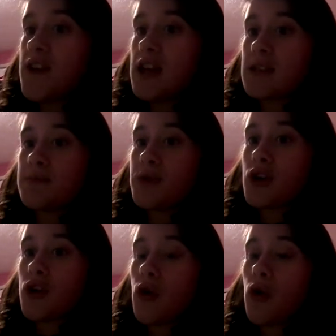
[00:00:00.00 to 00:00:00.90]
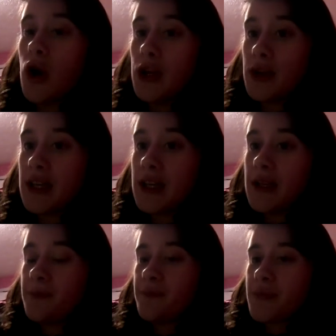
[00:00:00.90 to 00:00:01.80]
Facebook or you
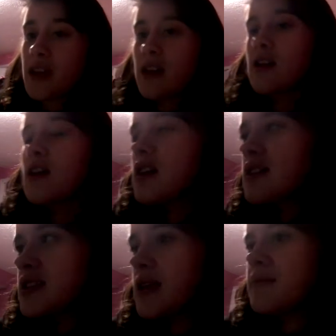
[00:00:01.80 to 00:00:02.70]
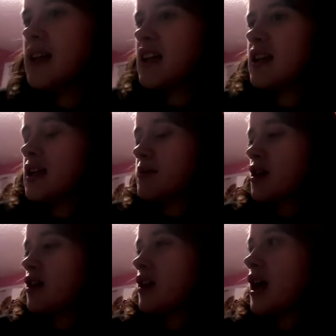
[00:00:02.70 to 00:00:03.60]
can send me an
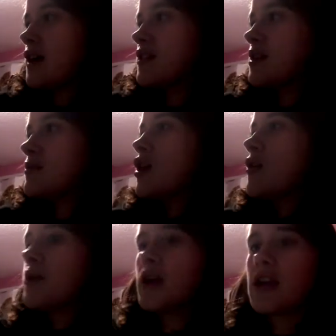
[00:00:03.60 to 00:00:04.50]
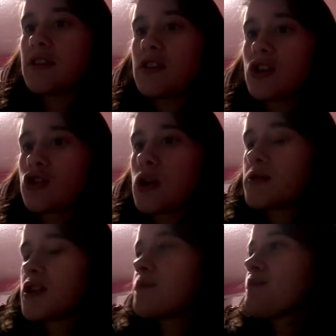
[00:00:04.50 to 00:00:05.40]
email. I have an email, I'll put it in the
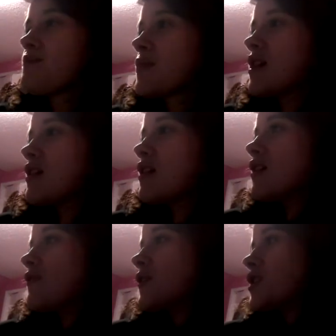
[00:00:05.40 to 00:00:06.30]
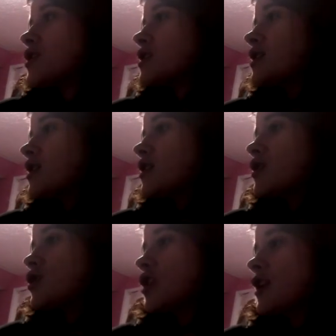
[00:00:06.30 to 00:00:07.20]
description for this
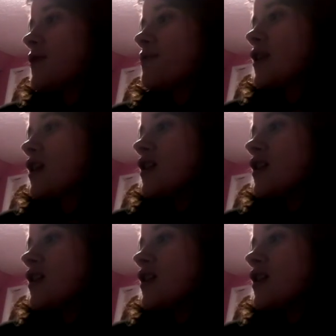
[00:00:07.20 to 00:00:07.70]
channel.